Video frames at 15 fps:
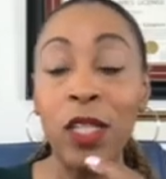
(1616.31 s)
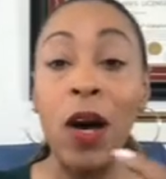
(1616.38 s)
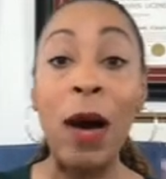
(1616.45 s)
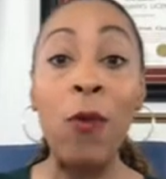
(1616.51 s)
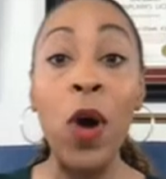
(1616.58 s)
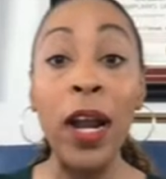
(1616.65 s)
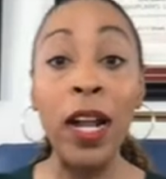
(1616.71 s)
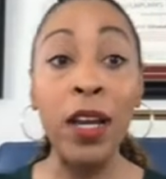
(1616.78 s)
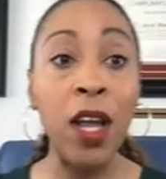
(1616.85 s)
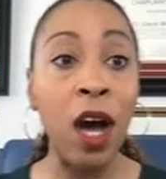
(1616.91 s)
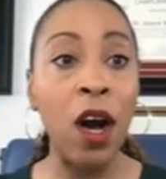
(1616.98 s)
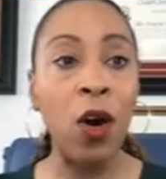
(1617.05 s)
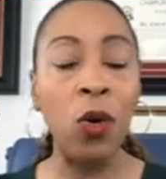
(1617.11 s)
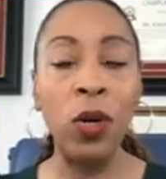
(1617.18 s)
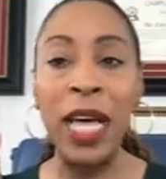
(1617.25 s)
So I want to
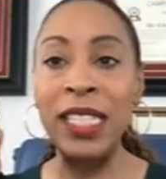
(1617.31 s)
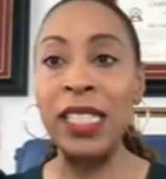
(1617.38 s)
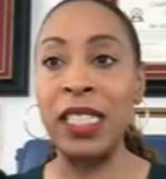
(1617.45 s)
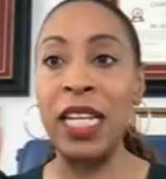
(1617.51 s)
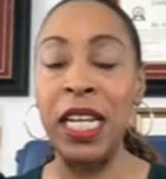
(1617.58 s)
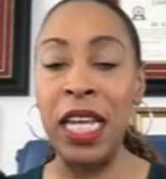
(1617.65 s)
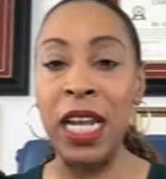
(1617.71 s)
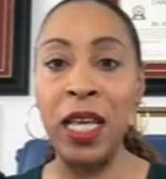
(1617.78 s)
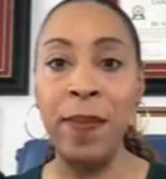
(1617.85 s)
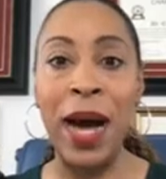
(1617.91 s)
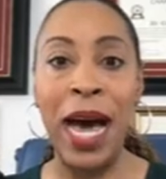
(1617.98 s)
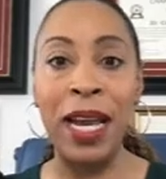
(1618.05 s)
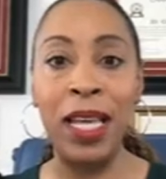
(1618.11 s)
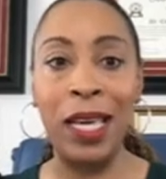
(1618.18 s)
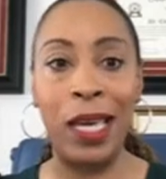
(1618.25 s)
know, did
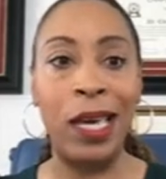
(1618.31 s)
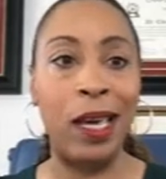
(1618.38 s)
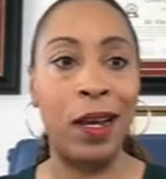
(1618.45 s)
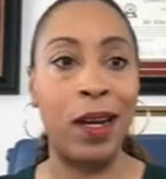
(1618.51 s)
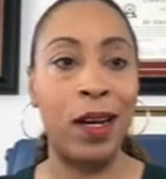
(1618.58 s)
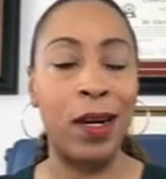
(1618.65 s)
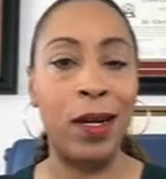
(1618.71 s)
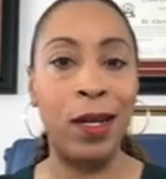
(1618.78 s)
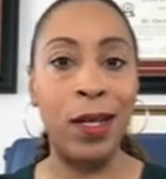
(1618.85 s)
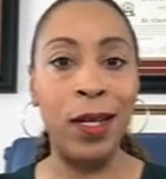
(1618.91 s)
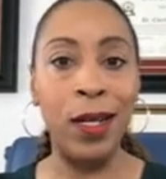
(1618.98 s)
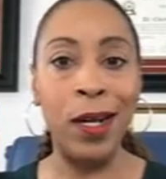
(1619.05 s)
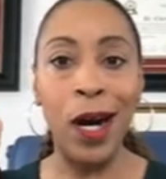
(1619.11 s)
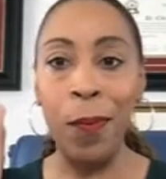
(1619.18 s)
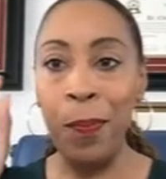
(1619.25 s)
anybody hear
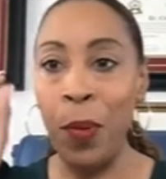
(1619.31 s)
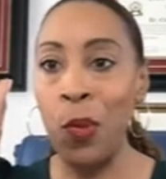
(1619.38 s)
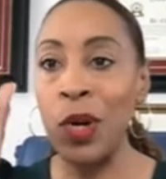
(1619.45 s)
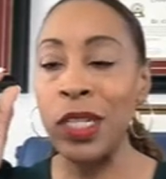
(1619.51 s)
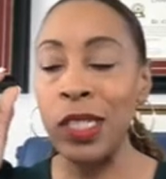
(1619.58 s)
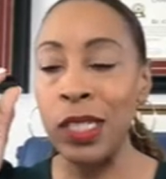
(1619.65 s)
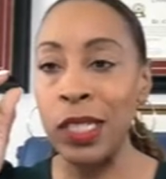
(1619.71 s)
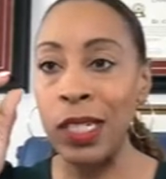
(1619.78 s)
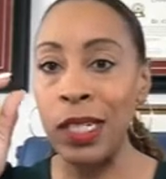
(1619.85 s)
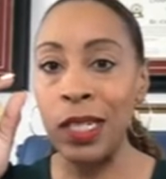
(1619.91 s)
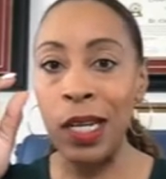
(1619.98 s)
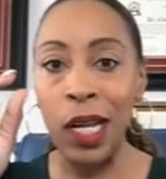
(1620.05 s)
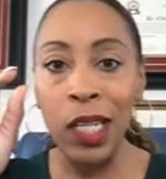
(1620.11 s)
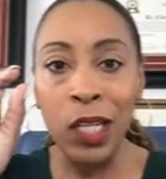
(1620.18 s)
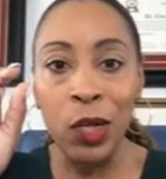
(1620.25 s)
a portion,
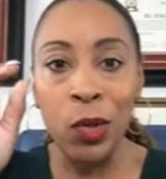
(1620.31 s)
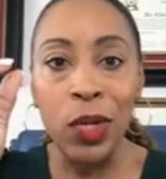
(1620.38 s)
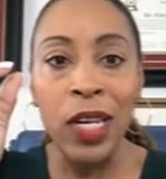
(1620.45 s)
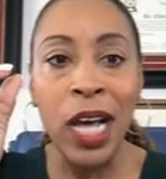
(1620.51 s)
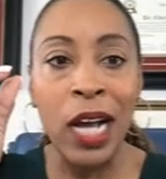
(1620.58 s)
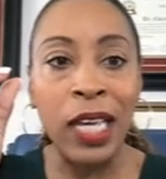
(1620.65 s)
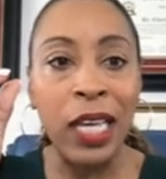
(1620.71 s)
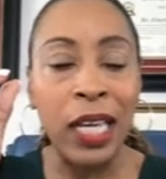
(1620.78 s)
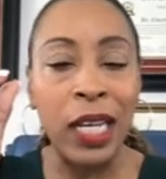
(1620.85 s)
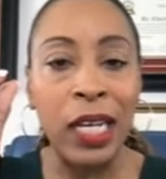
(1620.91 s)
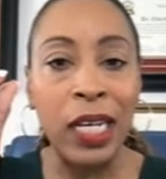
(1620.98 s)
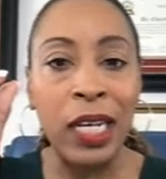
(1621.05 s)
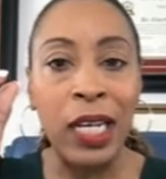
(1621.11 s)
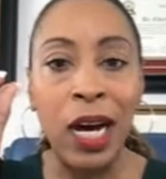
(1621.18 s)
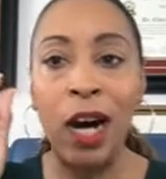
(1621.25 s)
a little nugget
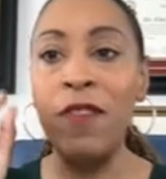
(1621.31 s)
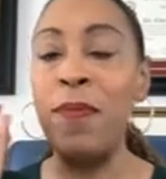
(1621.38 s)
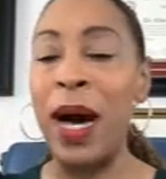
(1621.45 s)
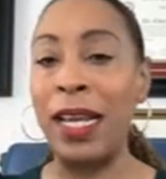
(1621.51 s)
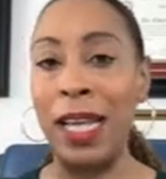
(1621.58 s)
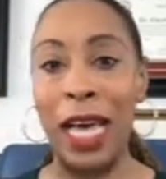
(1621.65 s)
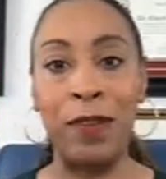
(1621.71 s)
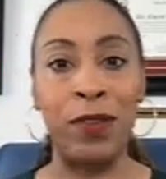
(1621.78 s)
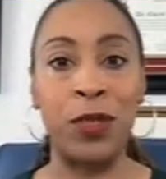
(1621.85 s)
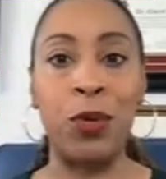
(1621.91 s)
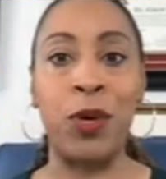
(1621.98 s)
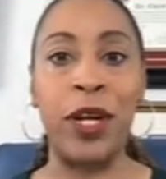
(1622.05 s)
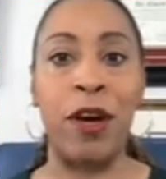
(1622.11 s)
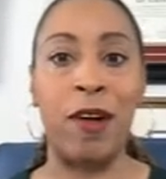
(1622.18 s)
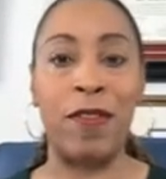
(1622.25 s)
of my life
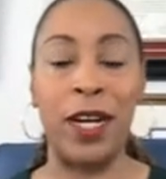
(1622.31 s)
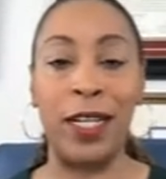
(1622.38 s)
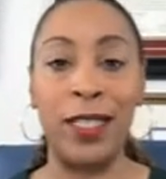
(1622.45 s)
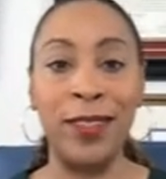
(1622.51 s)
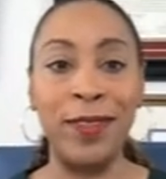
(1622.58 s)
story already?